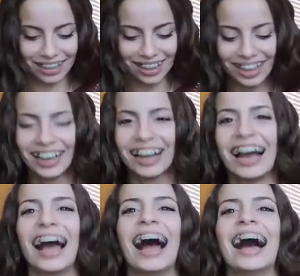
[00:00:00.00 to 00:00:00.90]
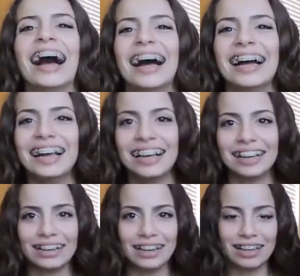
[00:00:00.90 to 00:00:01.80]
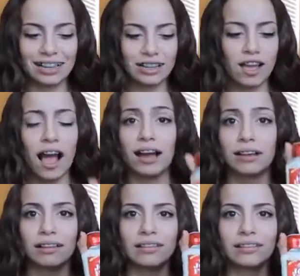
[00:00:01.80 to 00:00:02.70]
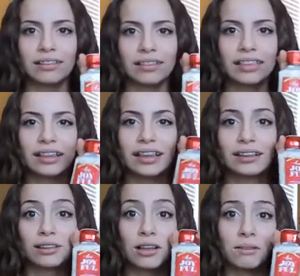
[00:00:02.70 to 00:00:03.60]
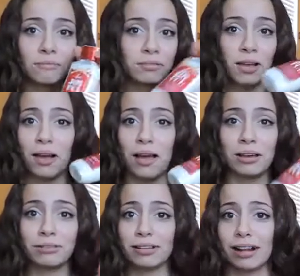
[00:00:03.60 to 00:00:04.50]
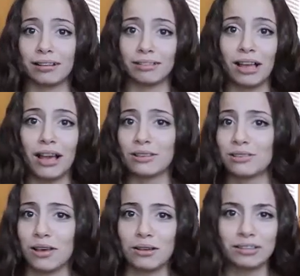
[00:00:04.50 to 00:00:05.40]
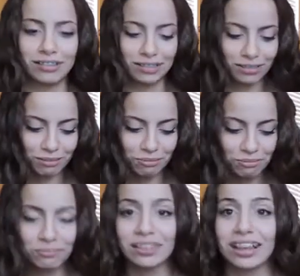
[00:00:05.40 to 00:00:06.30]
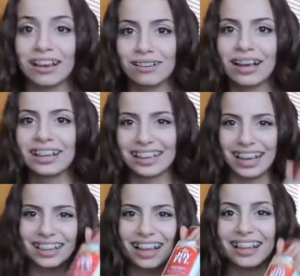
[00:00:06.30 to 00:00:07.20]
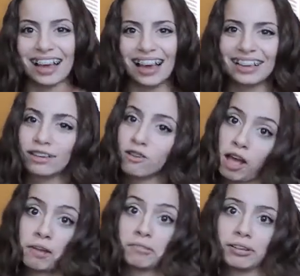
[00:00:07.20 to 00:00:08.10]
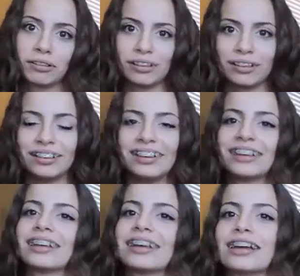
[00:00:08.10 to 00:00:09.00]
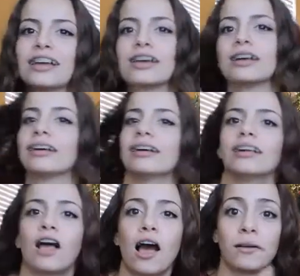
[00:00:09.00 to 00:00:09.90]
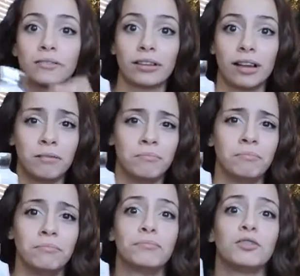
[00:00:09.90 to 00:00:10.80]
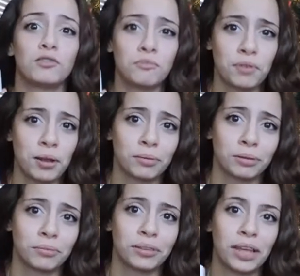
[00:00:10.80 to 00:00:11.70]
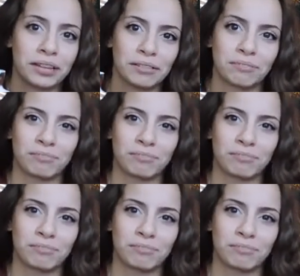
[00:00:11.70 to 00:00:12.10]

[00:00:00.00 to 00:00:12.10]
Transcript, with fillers: Yeah. So, yeah. I'm just going to say so yeah a lot. Here's the third one. This is pumpkin spice latte flavor. That's very um popular these days.